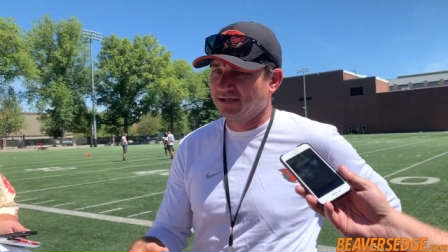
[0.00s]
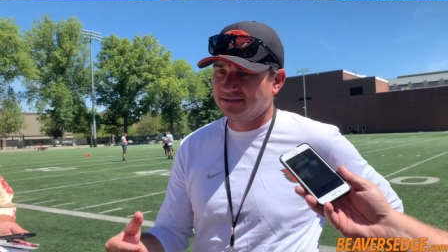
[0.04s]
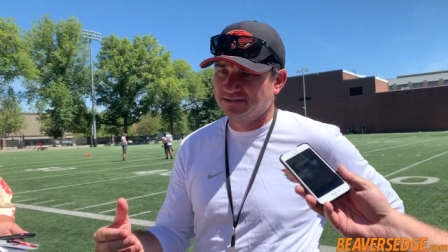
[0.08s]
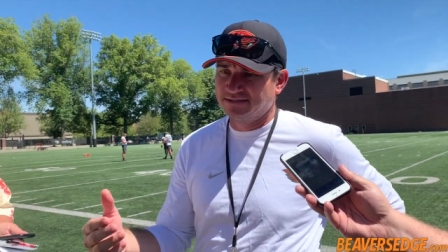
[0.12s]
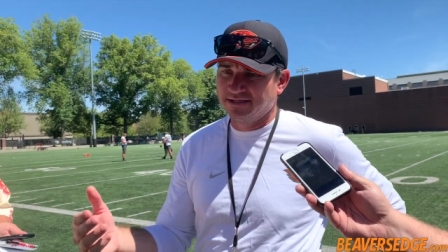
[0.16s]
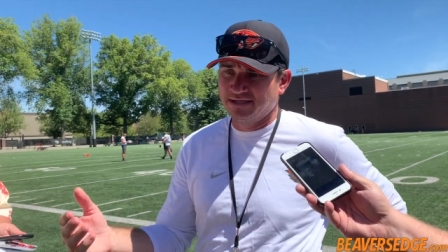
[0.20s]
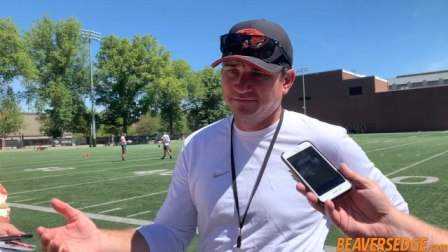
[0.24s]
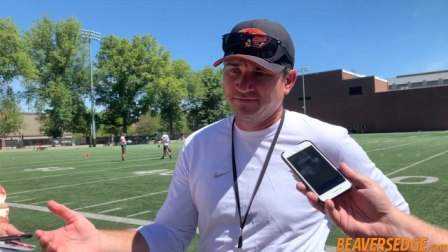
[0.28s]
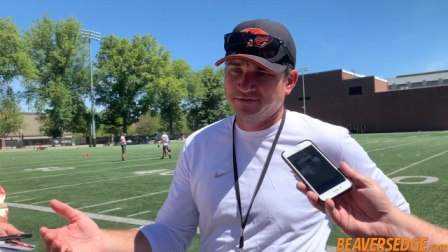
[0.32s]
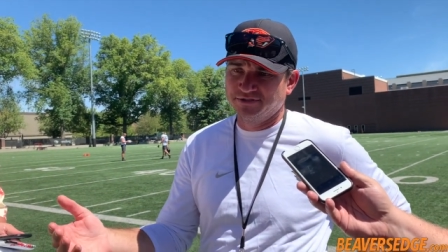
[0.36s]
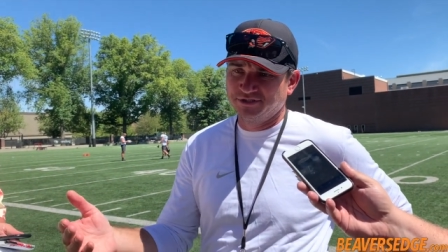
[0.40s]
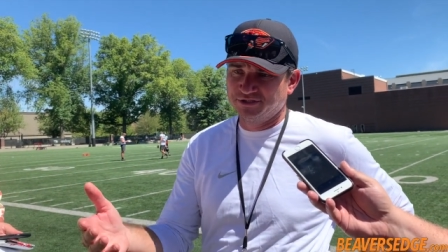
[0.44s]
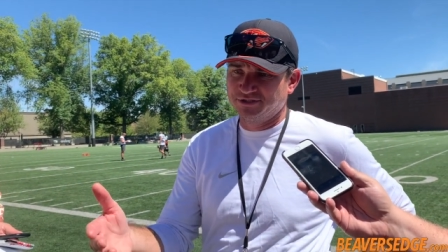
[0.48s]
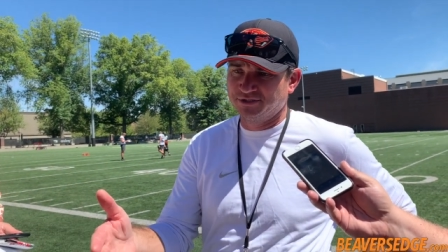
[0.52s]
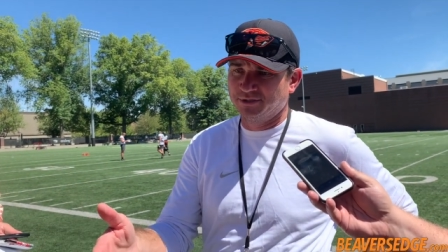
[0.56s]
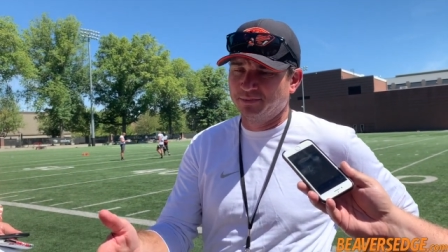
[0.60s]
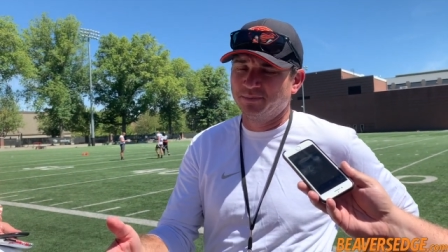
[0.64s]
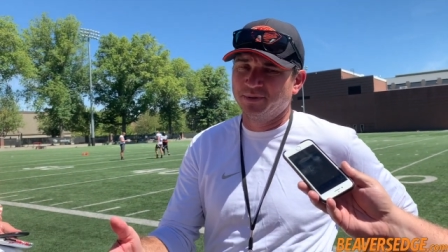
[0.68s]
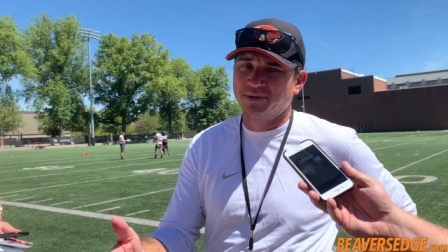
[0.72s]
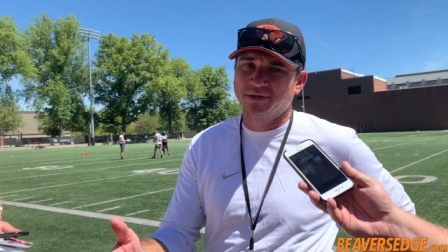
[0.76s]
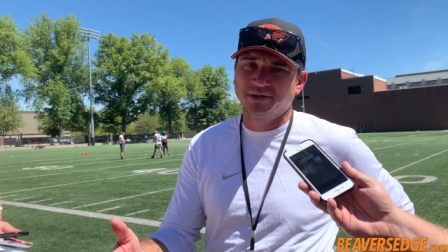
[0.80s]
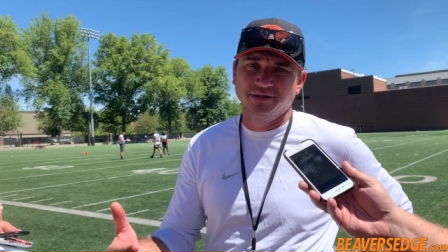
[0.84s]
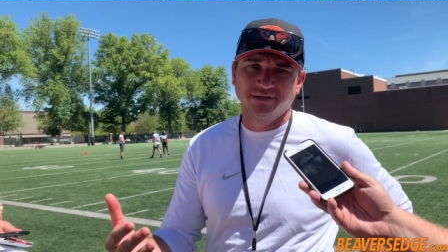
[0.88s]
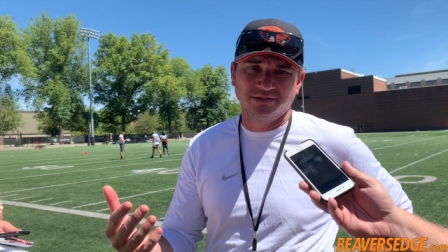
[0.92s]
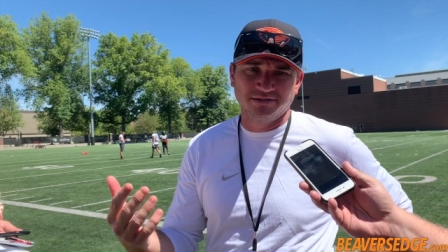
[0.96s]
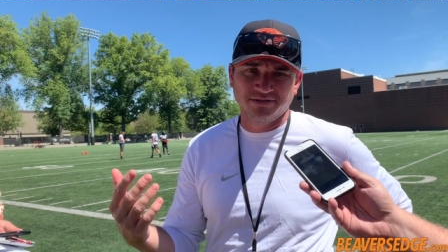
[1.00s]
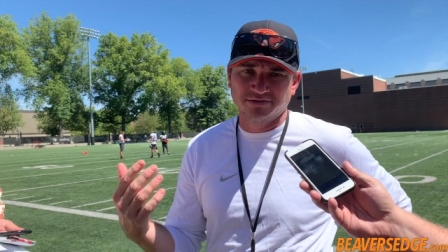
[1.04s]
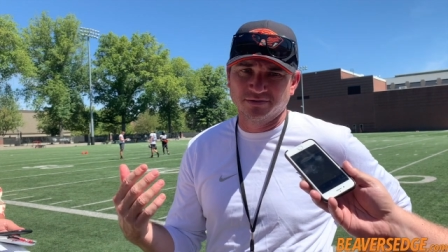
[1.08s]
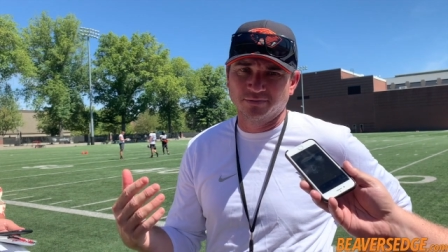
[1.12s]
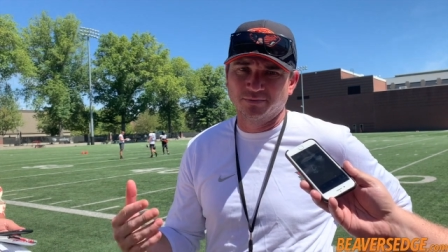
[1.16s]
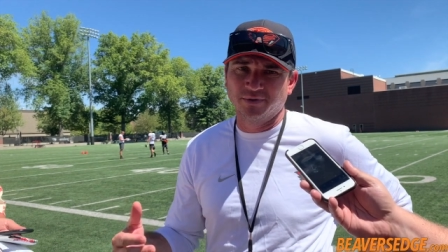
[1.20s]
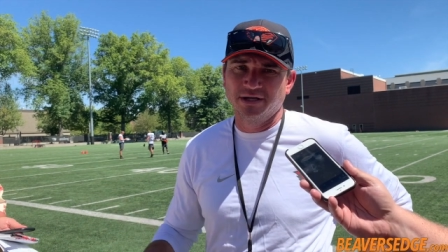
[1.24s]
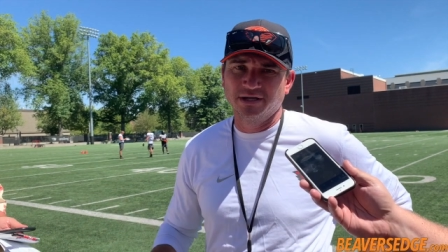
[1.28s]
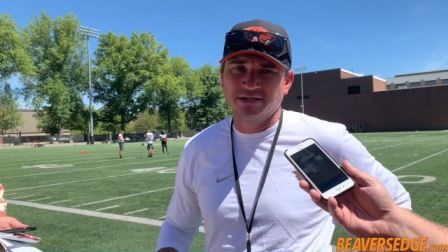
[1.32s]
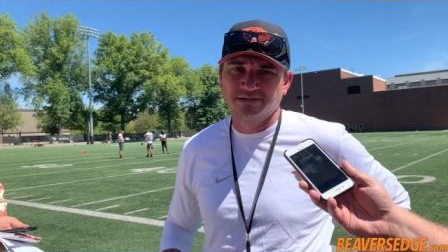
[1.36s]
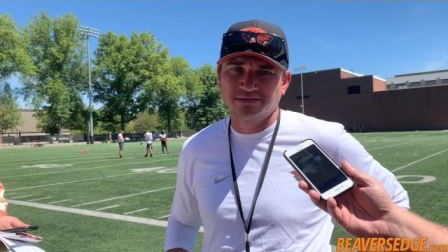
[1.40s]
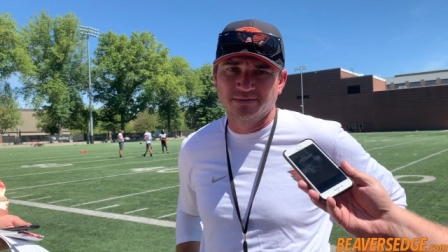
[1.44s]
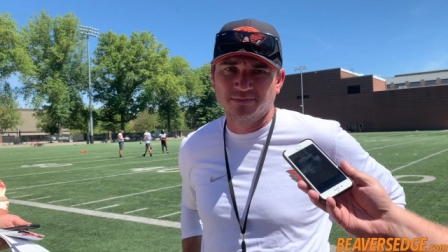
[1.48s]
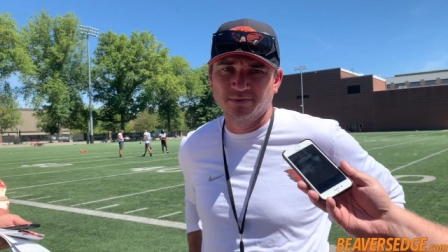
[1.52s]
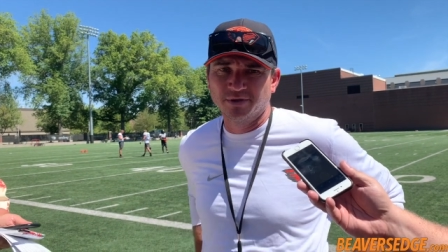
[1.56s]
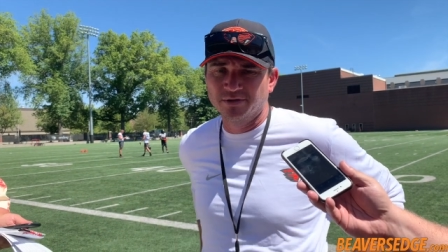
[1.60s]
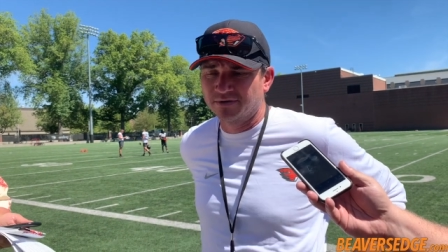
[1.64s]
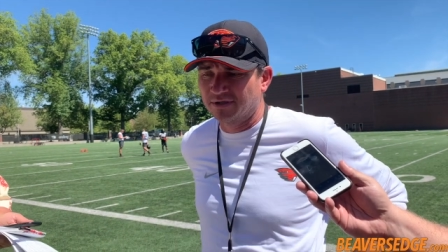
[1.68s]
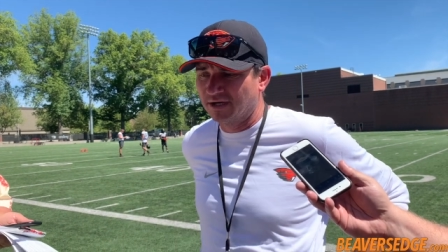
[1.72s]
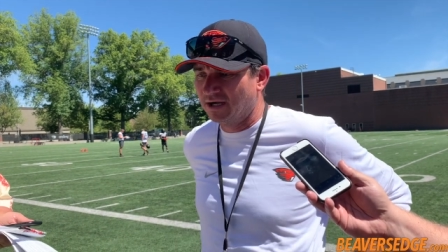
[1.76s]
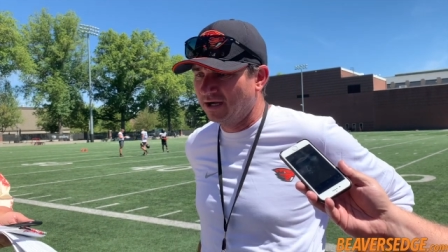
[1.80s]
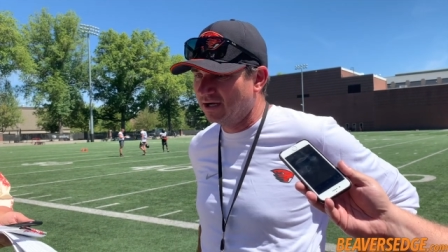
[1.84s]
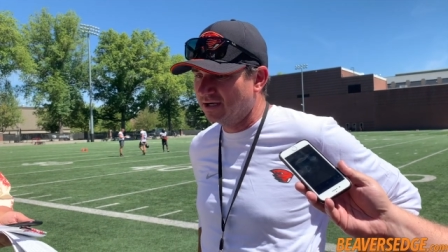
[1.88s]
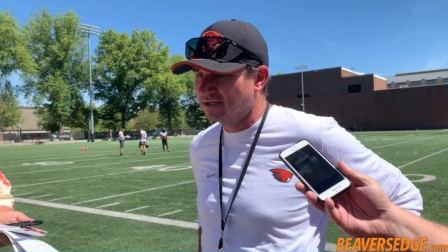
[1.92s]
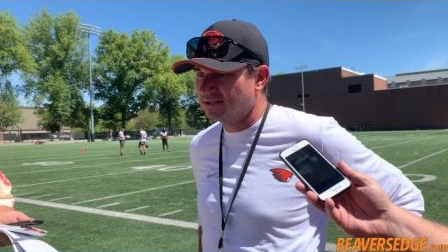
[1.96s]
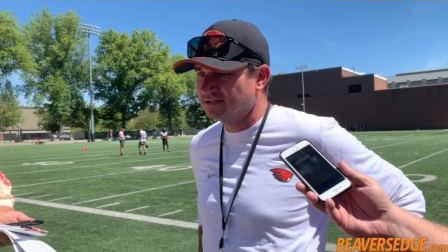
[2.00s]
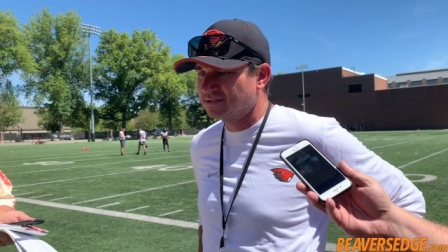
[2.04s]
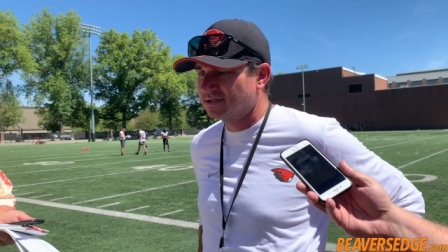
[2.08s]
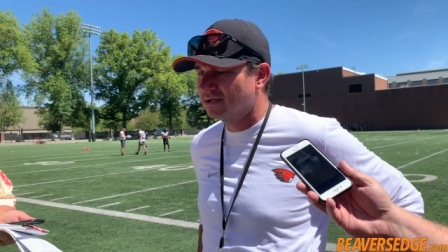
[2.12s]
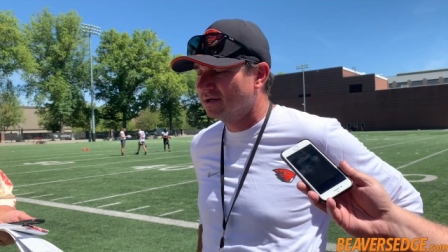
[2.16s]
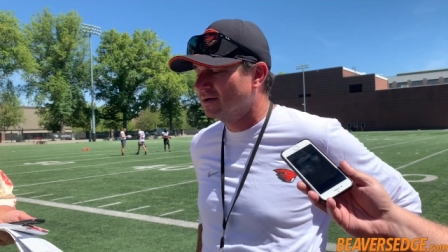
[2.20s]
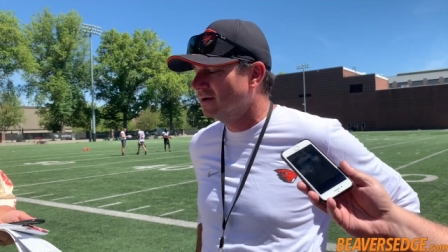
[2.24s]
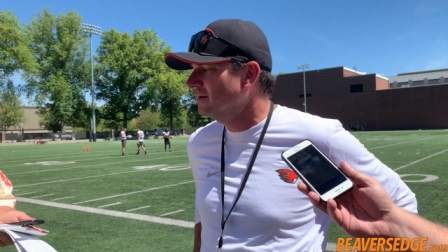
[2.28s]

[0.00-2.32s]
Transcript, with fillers: and Tavis in. and so we got some other guys.